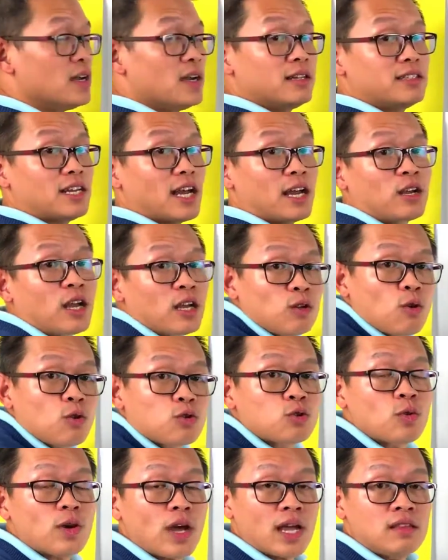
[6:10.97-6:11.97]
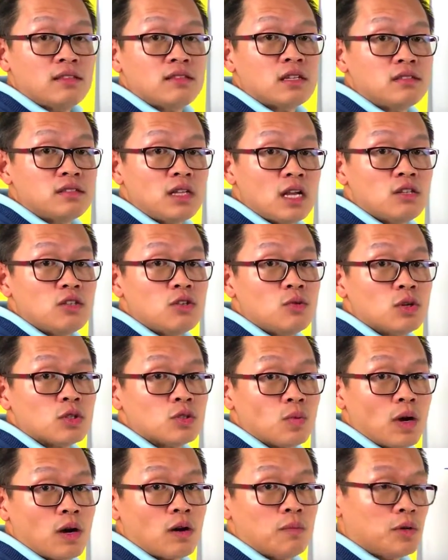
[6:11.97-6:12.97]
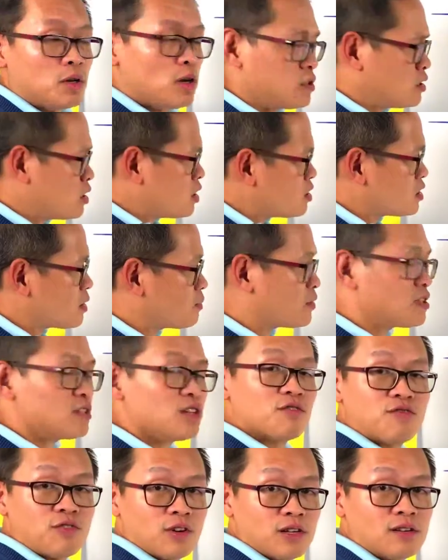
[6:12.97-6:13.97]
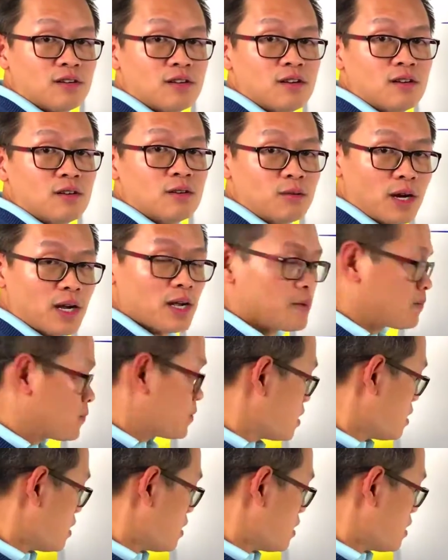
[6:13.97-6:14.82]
that I can also entertain you as well, because it's something different, right?